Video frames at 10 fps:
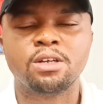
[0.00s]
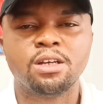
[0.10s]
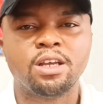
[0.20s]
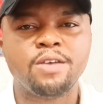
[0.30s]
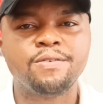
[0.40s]

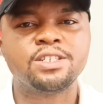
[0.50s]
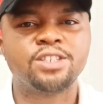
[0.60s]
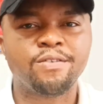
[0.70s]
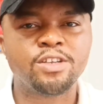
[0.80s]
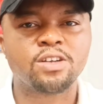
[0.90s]
If it is
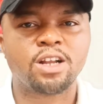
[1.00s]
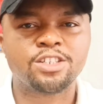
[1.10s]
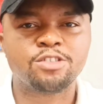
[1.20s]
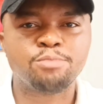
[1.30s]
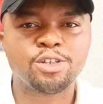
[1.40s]
Chevening Scholarship,
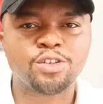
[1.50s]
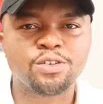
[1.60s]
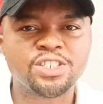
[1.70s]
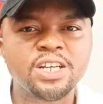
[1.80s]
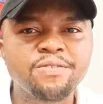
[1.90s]
mention
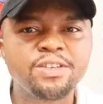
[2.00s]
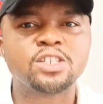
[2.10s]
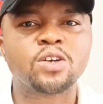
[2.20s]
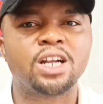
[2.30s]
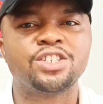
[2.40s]
Chevening
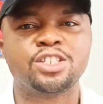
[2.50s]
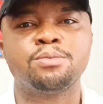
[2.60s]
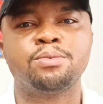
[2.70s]
Scholarship,